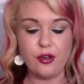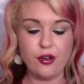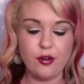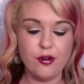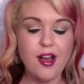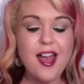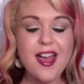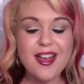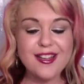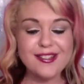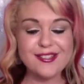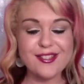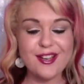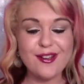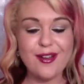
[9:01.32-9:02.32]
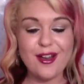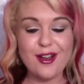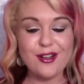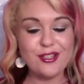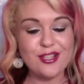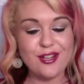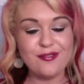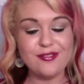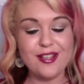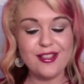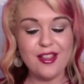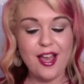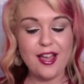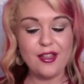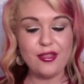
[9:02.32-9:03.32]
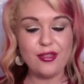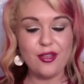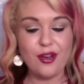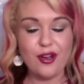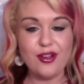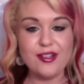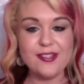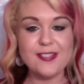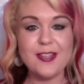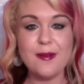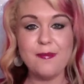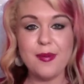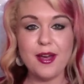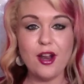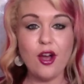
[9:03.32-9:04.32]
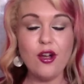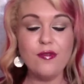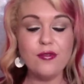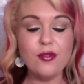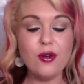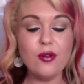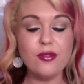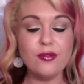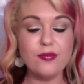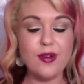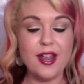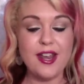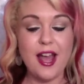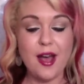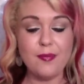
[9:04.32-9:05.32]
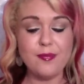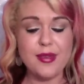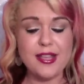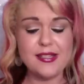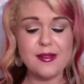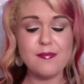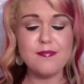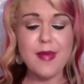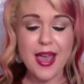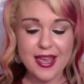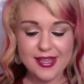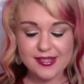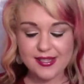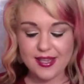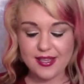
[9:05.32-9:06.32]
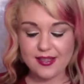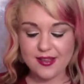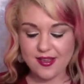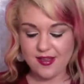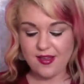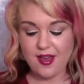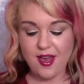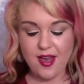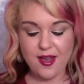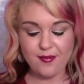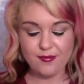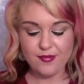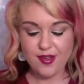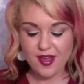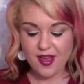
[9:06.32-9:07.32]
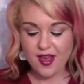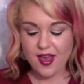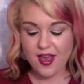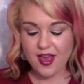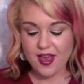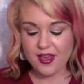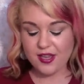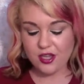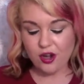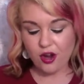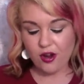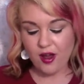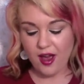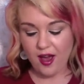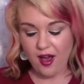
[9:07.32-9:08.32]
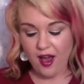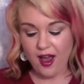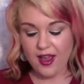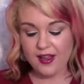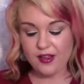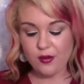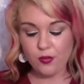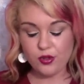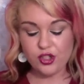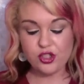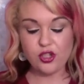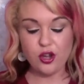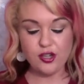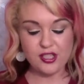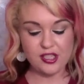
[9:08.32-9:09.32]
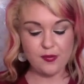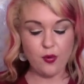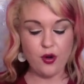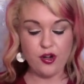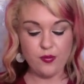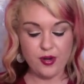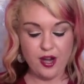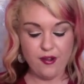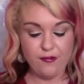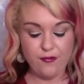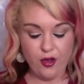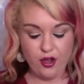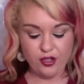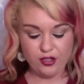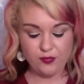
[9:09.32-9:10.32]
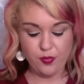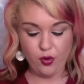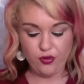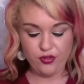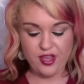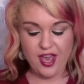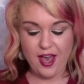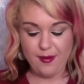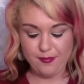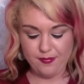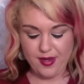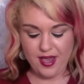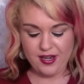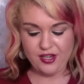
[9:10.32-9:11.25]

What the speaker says: girl, so I don't generally like those. But overall, the Red album is amazing. You know, I was so disappointed when I first bought the album,